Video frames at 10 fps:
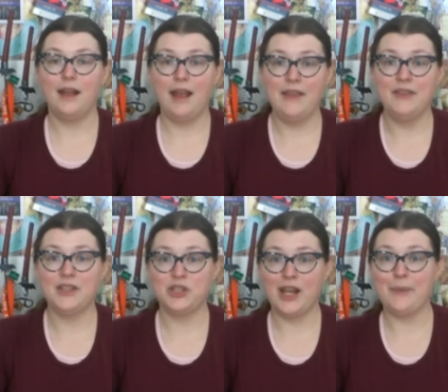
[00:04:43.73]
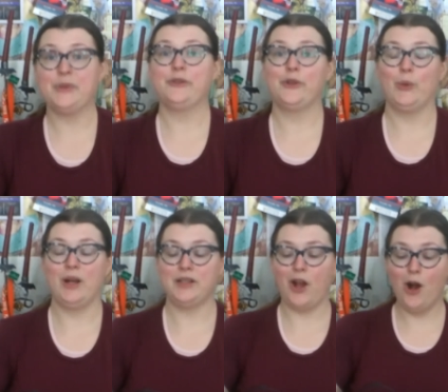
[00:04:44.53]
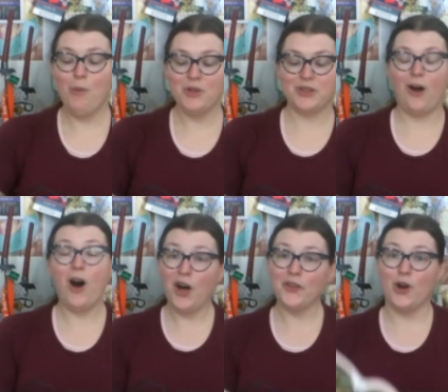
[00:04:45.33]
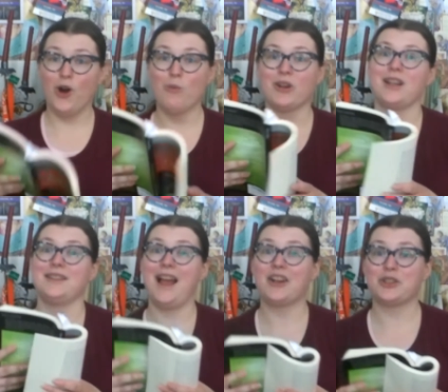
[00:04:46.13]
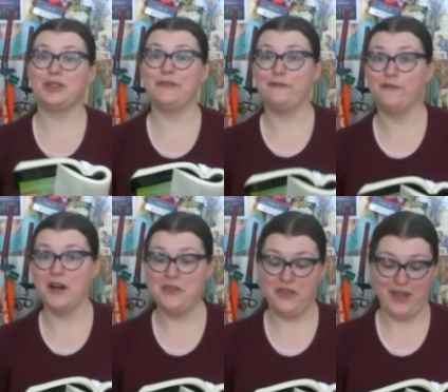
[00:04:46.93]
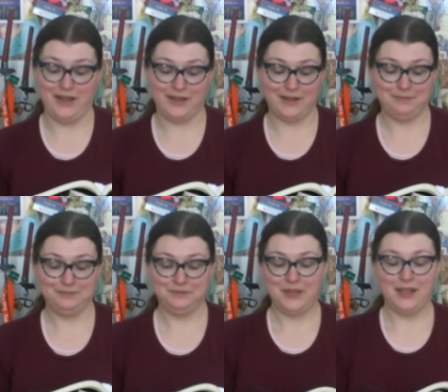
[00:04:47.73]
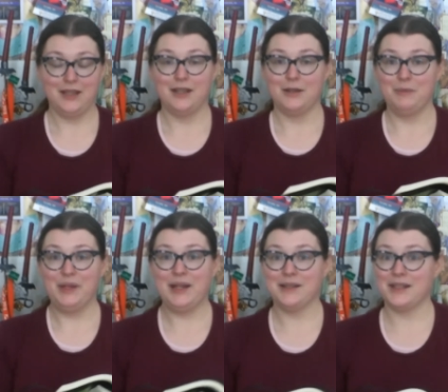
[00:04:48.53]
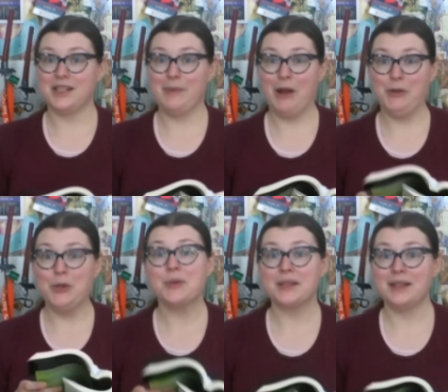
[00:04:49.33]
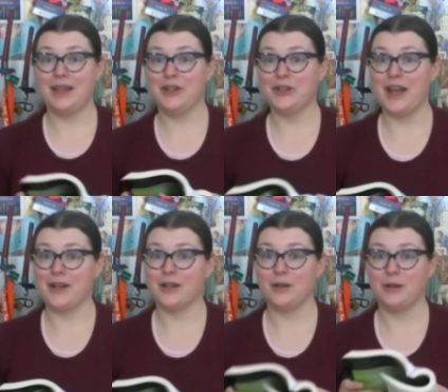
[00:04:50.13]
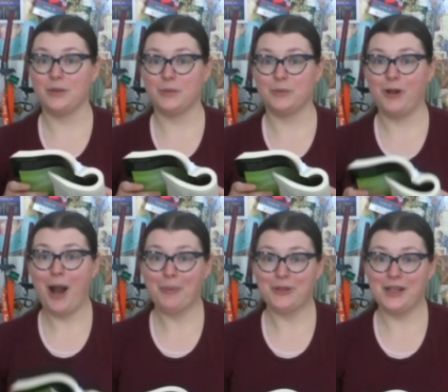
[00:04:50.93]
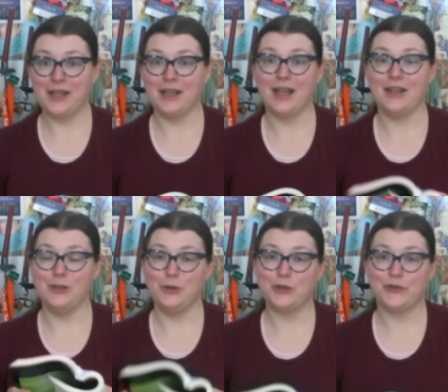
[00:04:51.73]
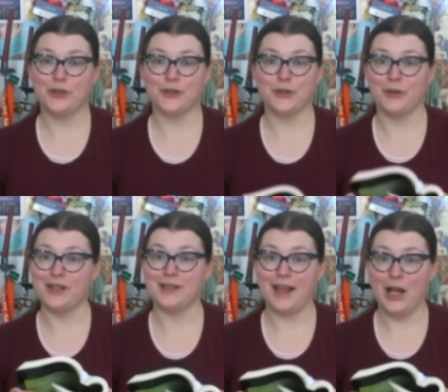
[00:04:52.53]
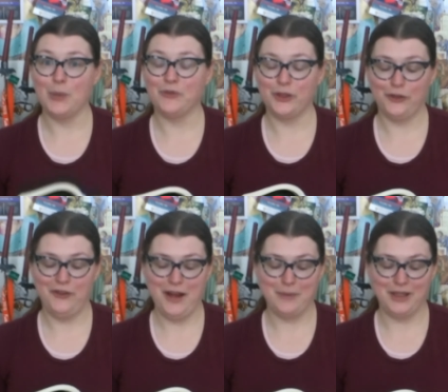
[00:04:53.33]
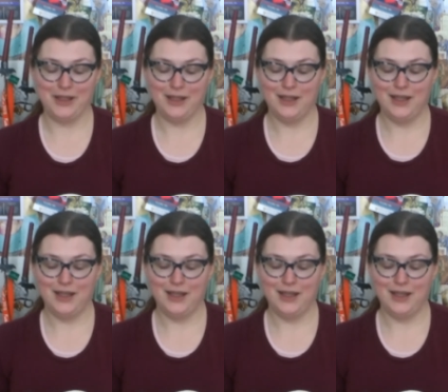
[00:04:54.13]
In this chapter, for once, almost all the homework is actually fun things, because it's about using the internet properly and useful so it is a help for your family.